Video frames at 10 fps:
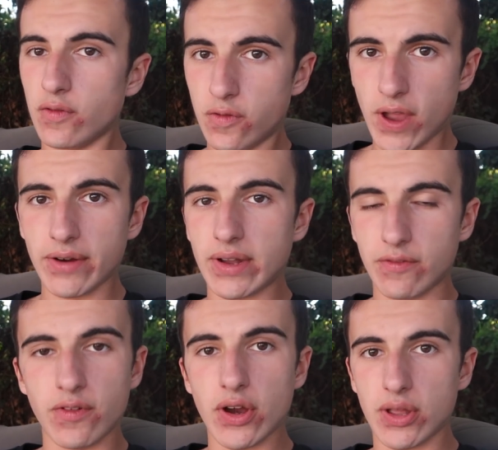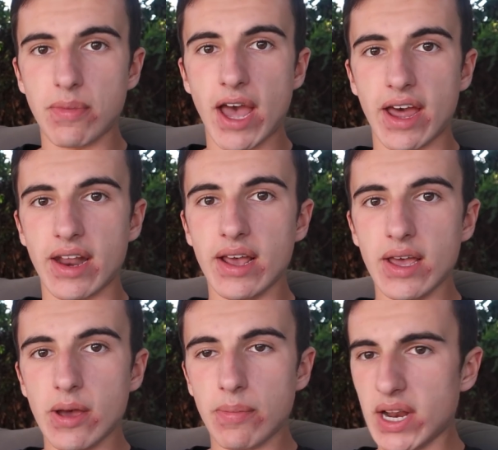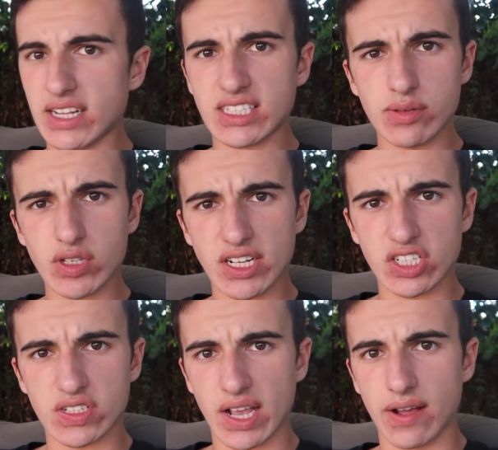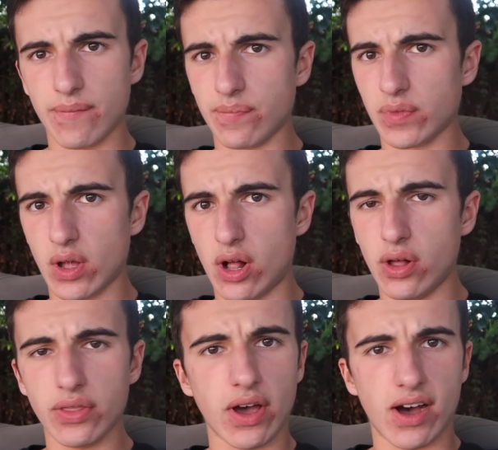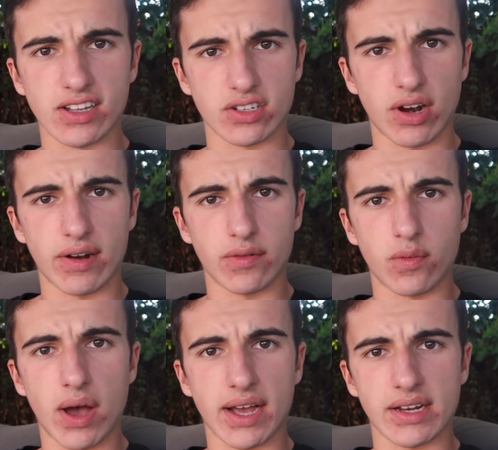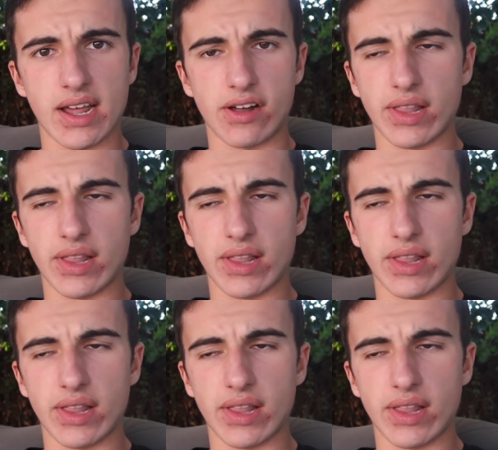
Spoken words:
very, very bad. But it seems like just like all the odds are out of whack now.